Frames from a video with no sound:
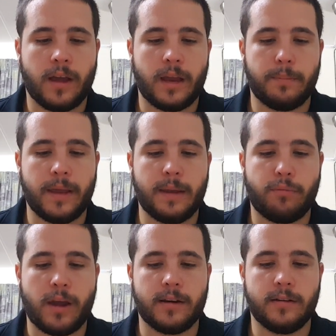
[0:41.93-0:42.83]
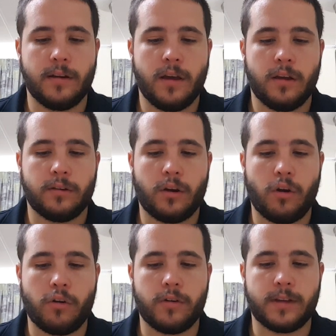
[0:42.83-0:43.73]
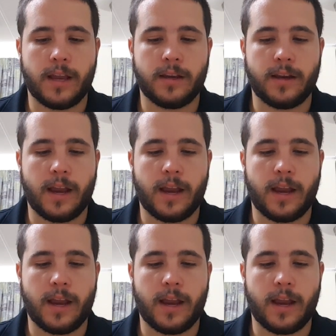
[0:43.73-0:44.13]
and being pregnant, no longer attended